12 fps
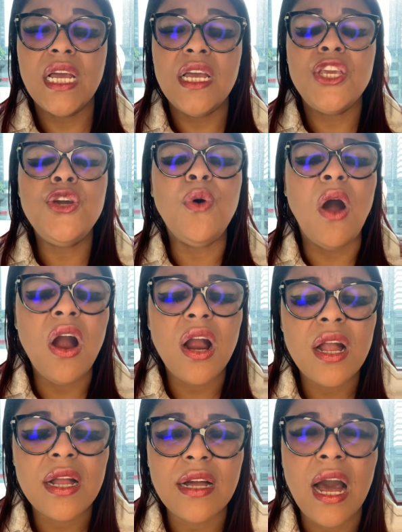You
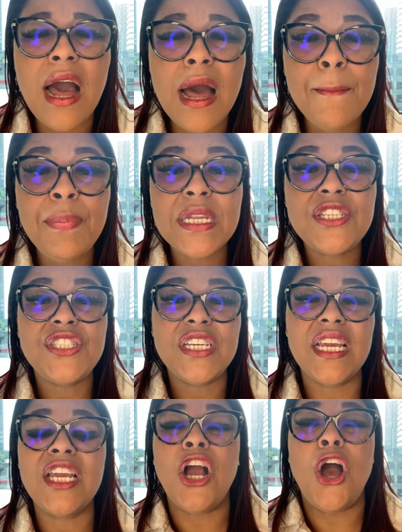are
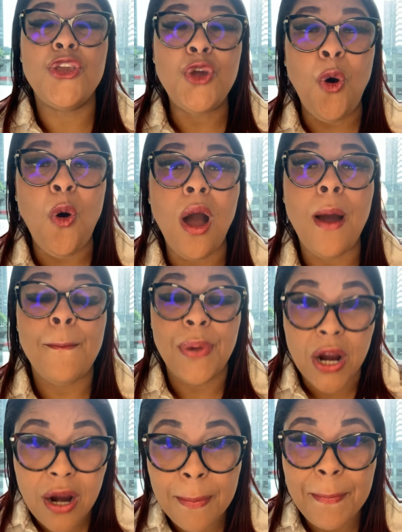accomplishing your
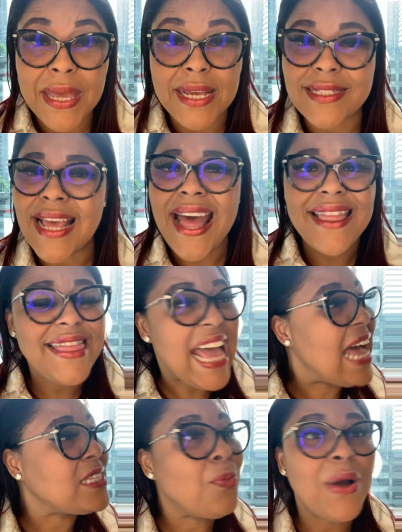purpose.
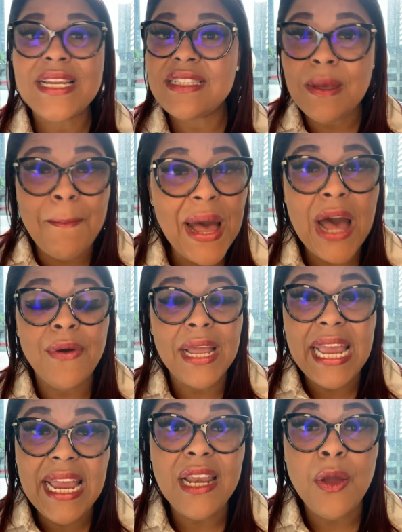That's what it's about
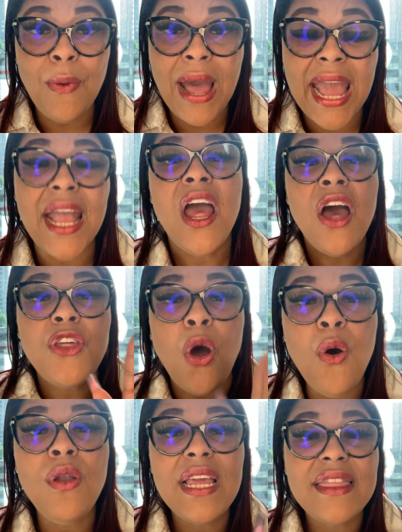anyway. The
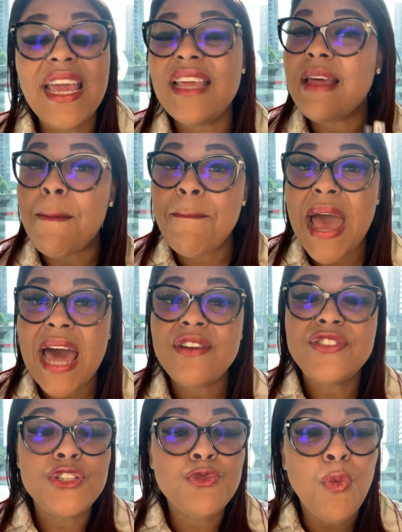only thing that
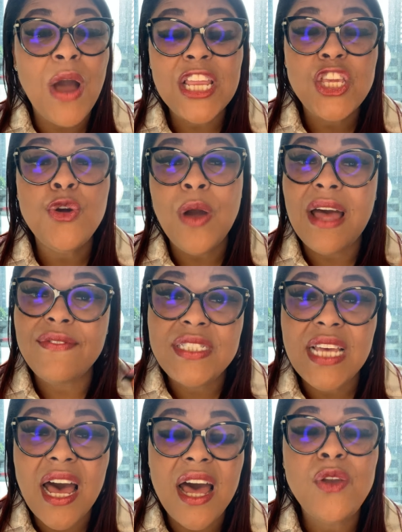matters is what you have
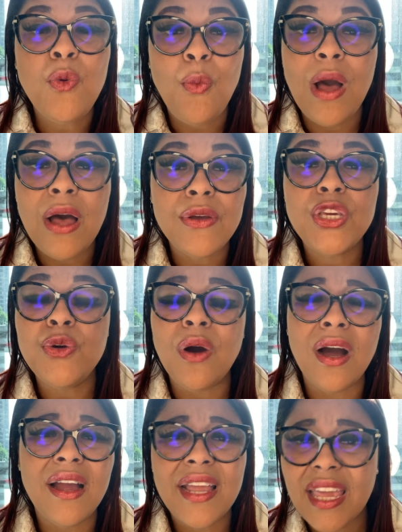done while you
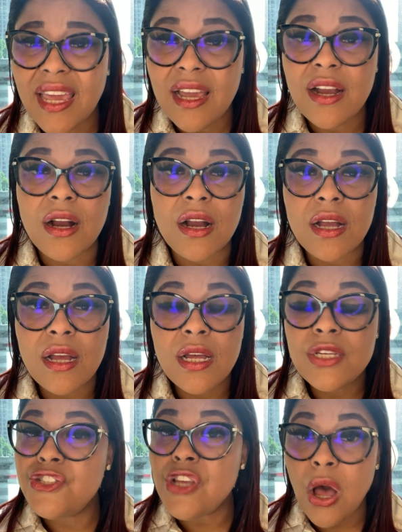are here.
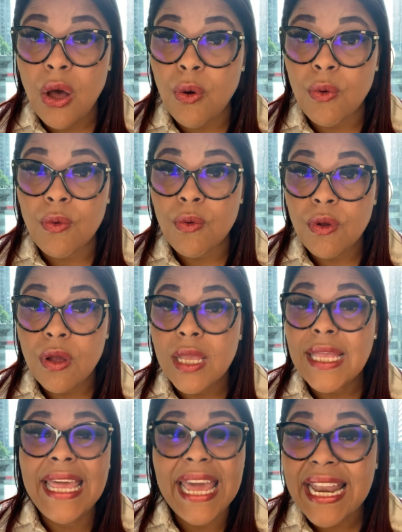So
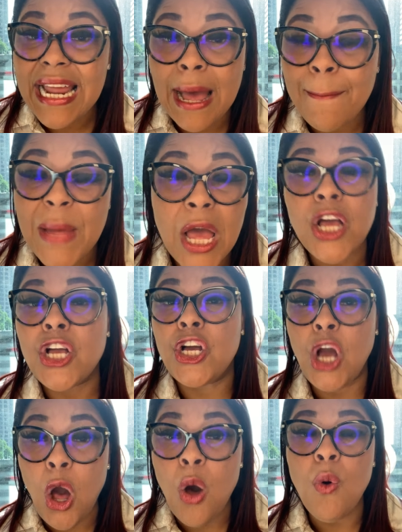get up,
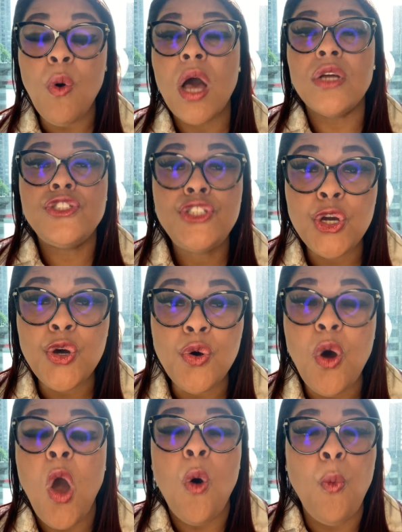go
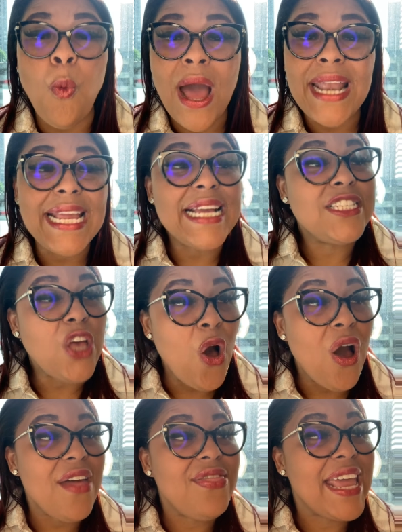do what is
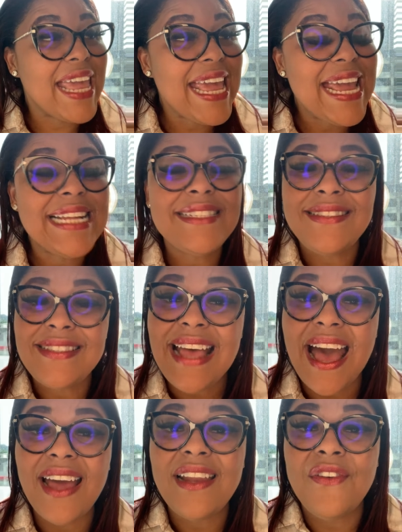on the
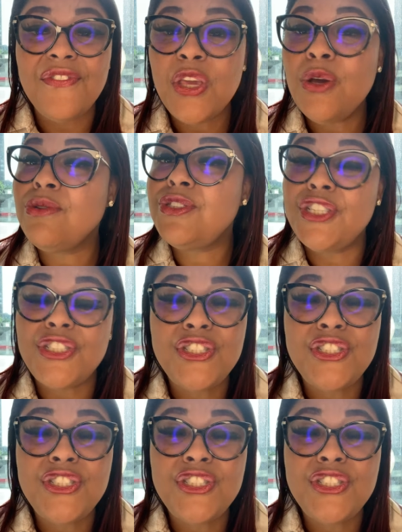inside of you to